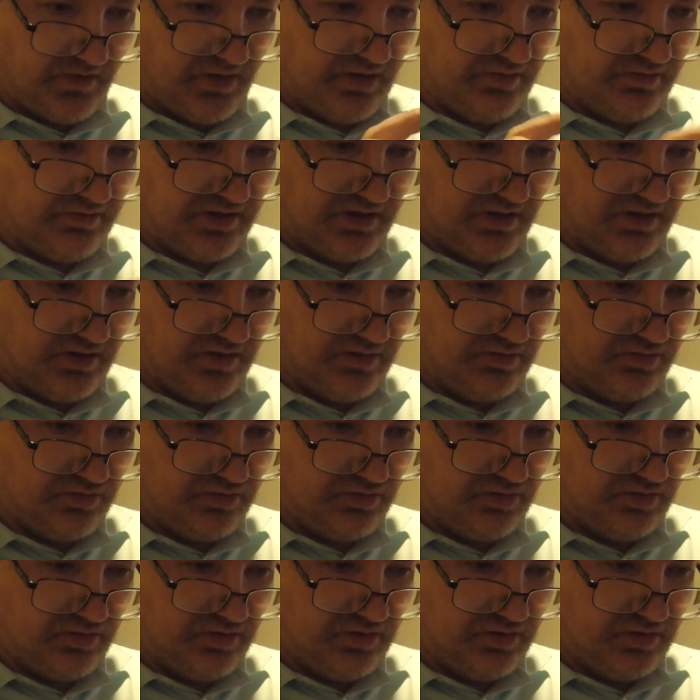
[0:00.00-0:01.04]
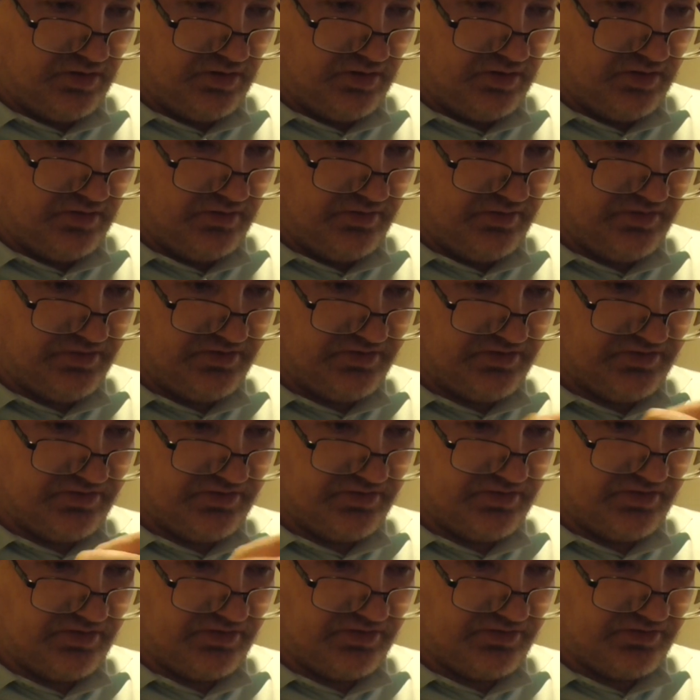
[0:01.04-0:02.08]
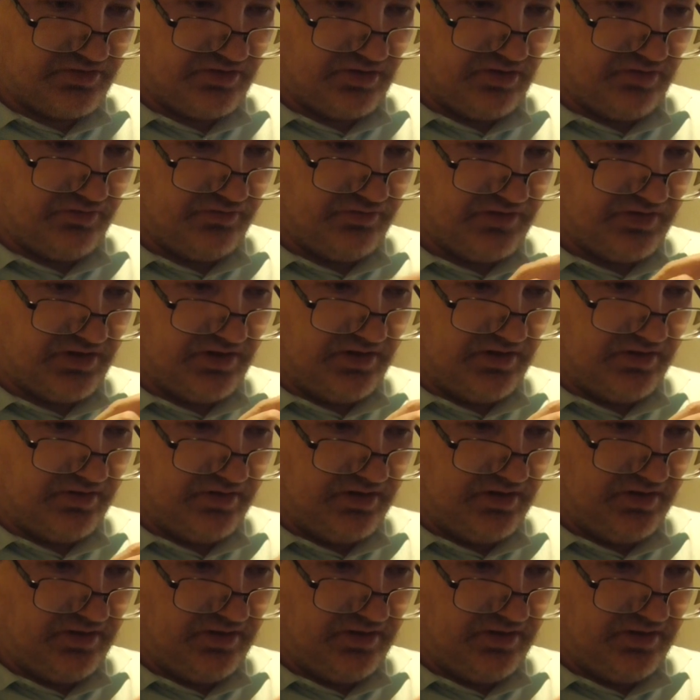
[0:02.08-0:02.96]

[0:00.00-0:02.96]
Okay, this is the solved state.